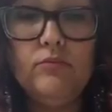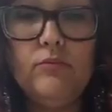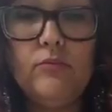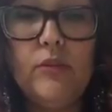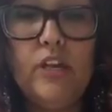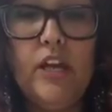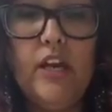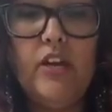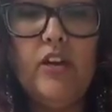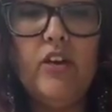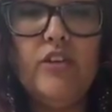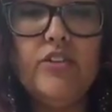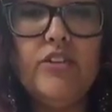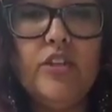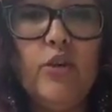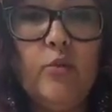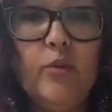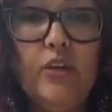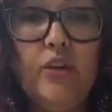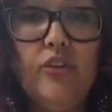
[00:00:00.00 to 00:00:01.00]
And
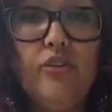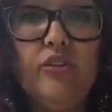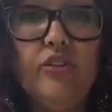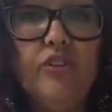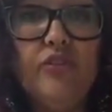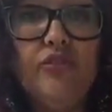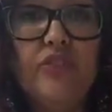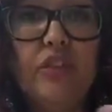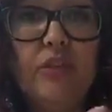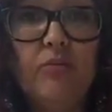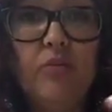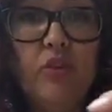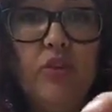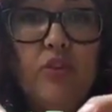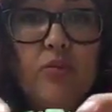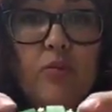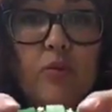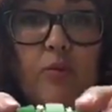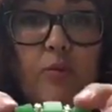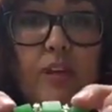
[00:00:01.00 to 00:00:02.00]
also when you're using
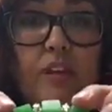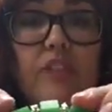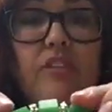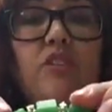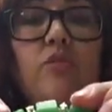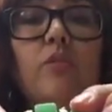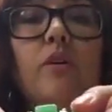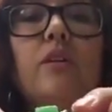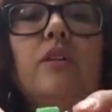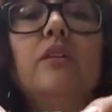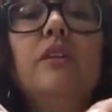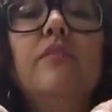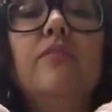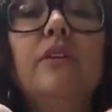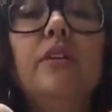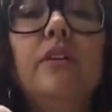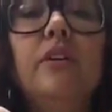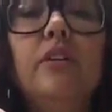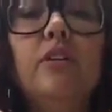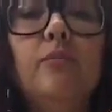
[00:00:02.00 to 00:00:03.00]
multiple beads, you want to leave a
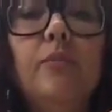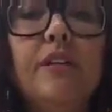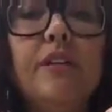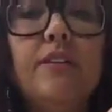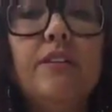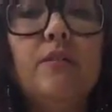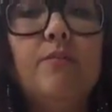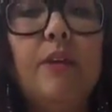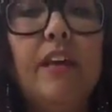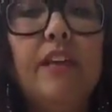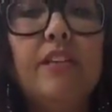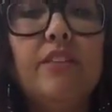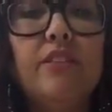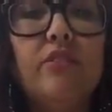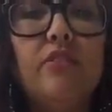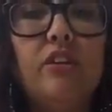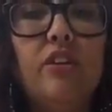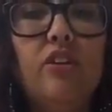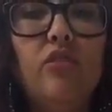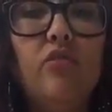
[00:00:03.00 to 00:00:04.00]
little bit of space so
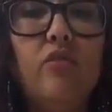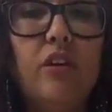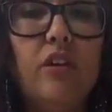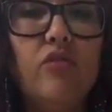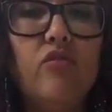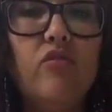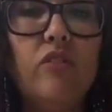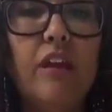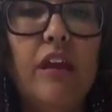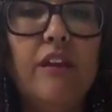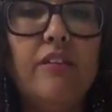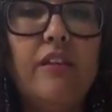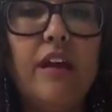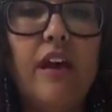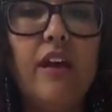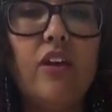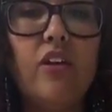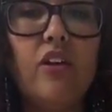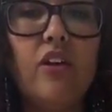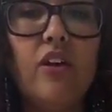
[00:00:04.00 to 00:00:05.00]
that you can create
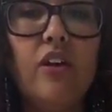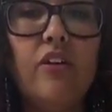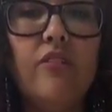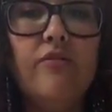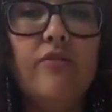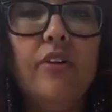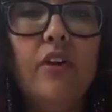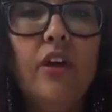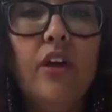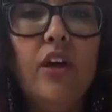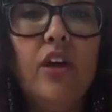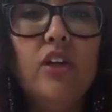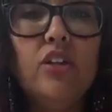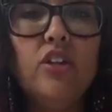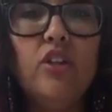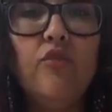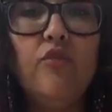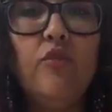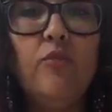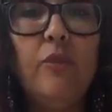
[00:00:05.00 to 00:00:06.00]
that curve.
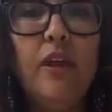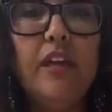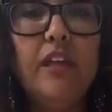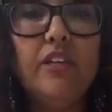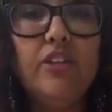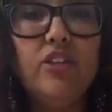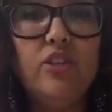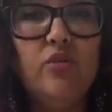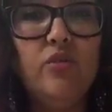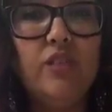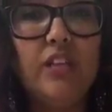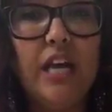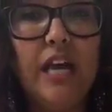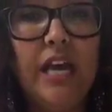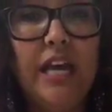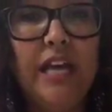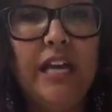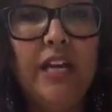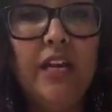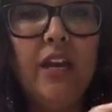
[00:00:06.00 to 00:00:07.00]
So if you make it too
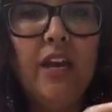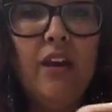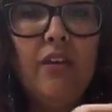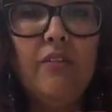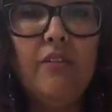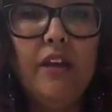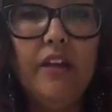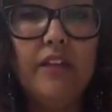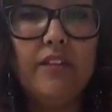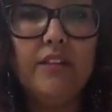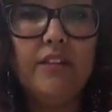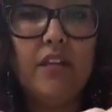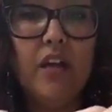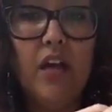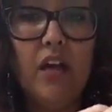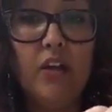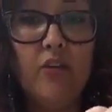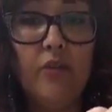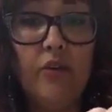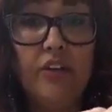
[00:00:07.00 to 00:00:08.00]
tight, then it's
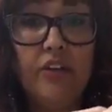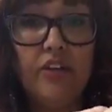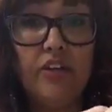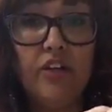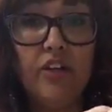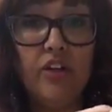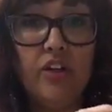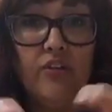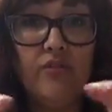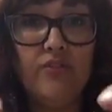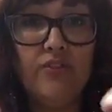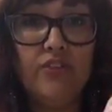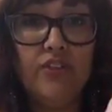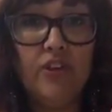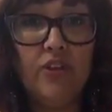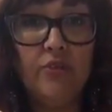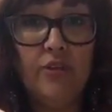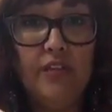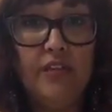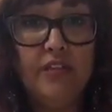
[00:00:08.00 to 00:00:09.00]
not going to curve
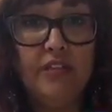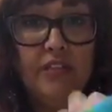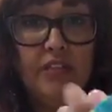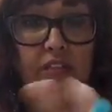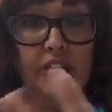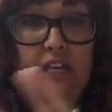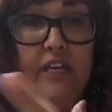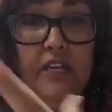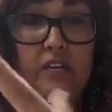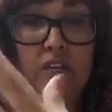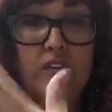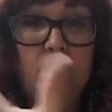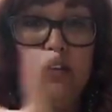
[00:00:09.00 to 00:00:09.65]
so easily.